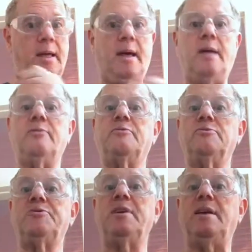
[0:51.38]
And the
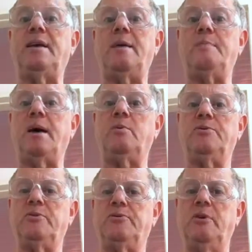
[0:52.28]
first thing he came back
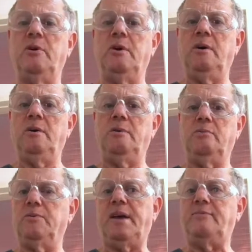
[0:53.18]
with is,
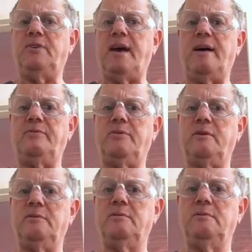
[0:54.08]
well, Dave, do you have
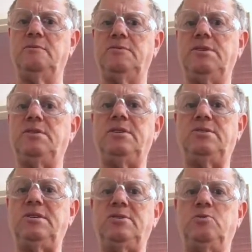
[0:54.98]
the
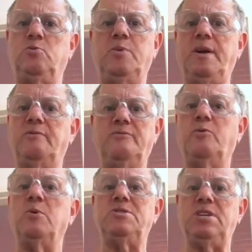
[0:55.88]
CT-6
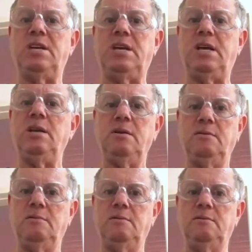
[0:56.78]
reinforcing kit?
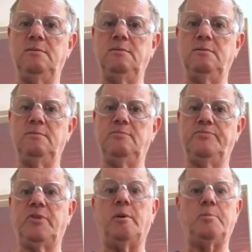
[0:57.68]

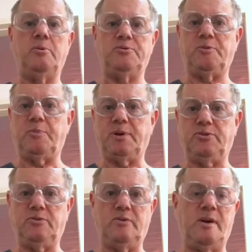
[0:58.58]
I'll post a
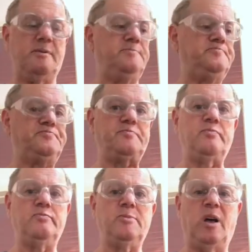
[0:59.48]
picture of that.
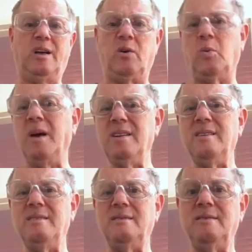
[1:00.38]
I go, what?
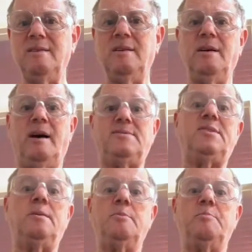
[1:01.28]
I
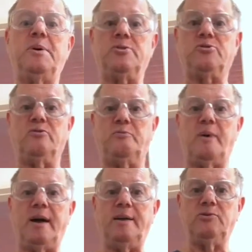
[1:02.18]
sent him a picture of
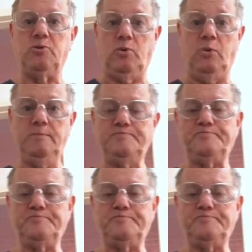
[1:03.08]
my tool.